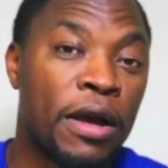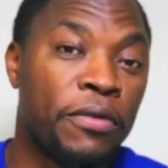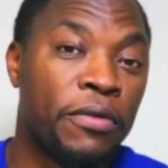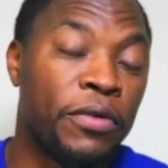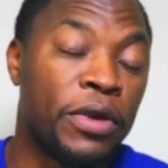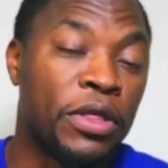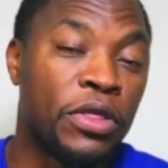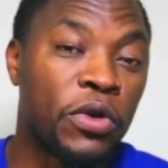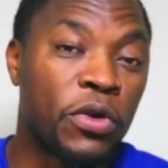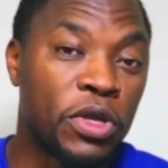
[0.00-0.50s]

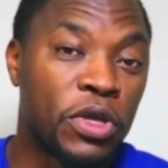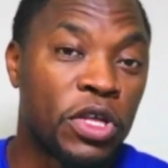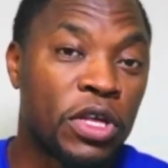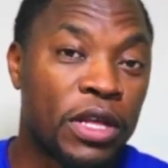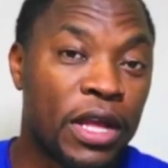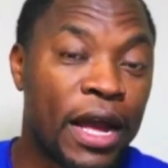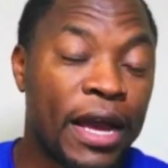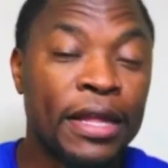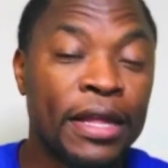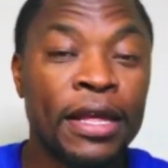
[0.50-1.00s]
with
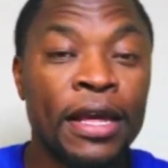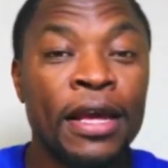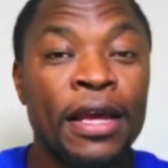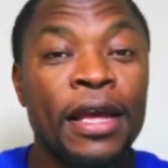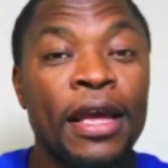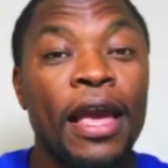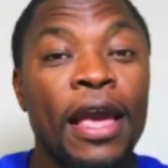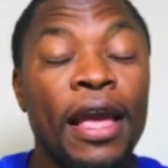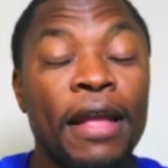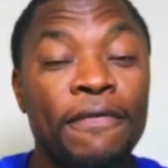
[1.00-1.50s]
Torchlight.
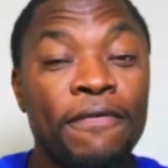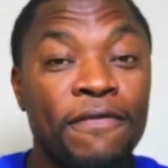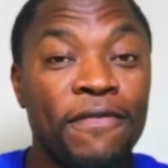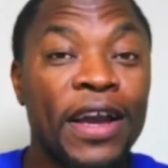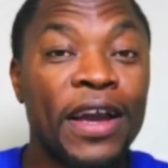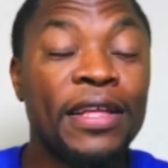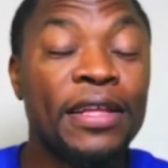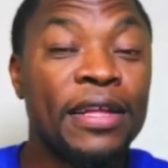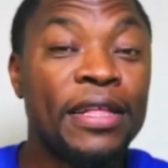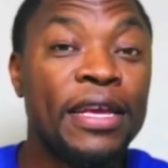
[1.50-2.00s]
And
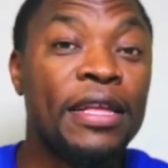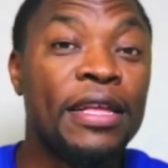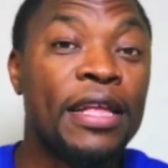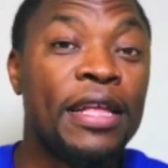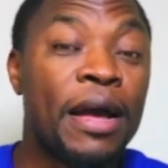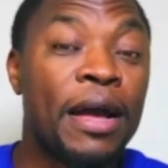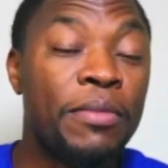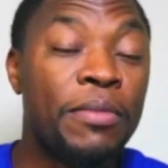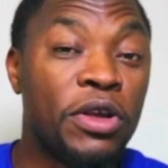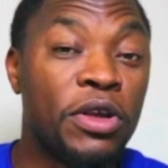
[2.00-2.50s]
finally,
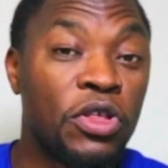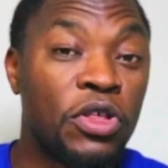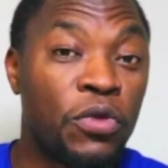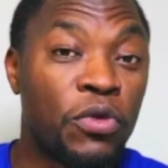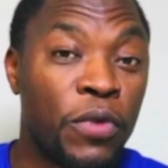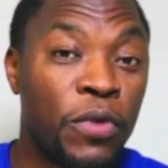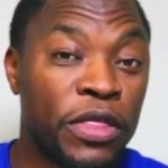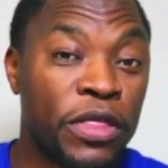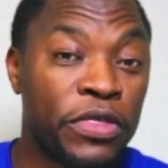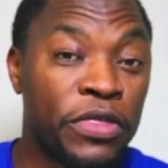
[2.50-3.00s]
that merger
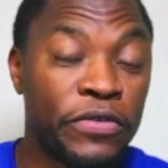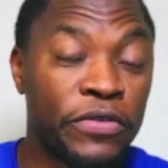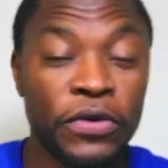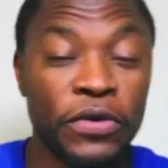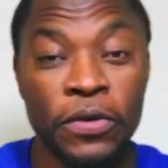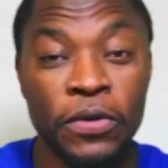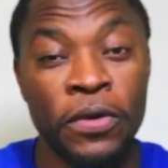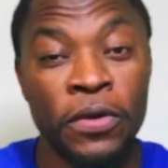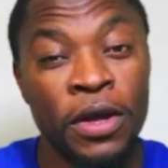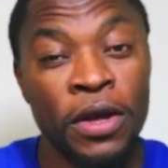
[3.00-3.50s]
went
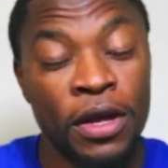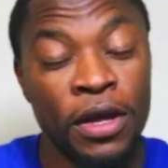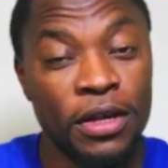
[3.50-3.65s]
through.